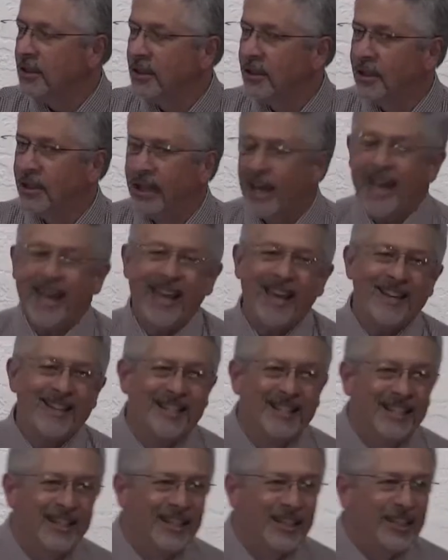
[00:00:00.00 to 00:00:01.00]
And
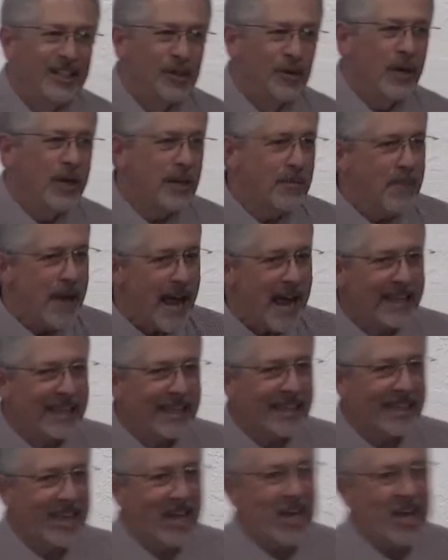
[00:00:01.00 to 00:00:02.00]
when
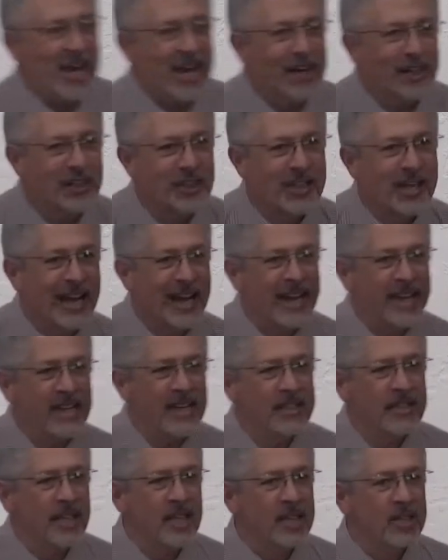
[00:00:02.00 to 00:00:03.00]
Habakkuk hears that, he
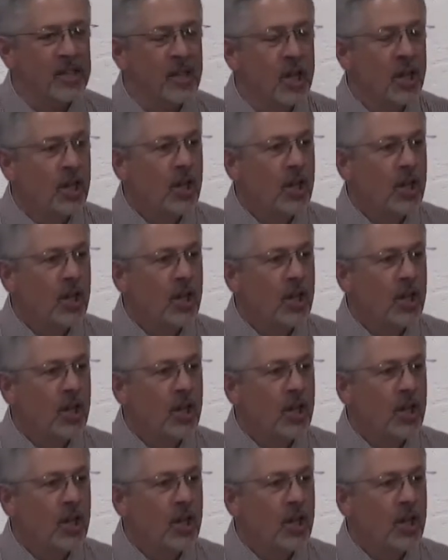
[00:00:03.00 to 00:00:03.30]
says,